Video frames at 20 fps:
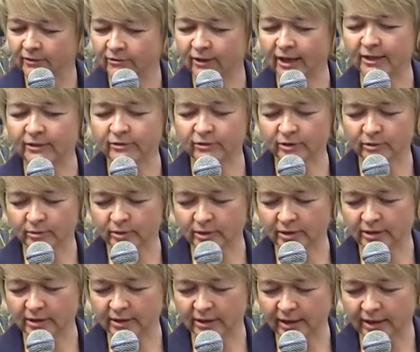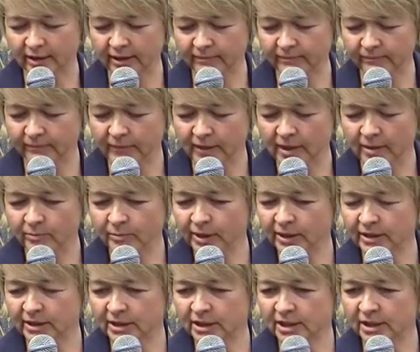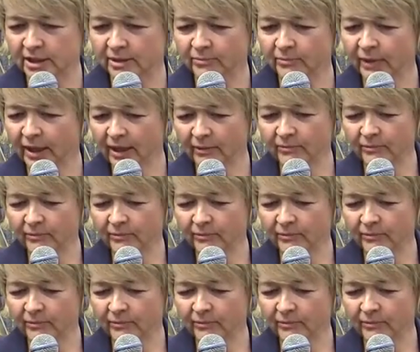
faithful one um, but my,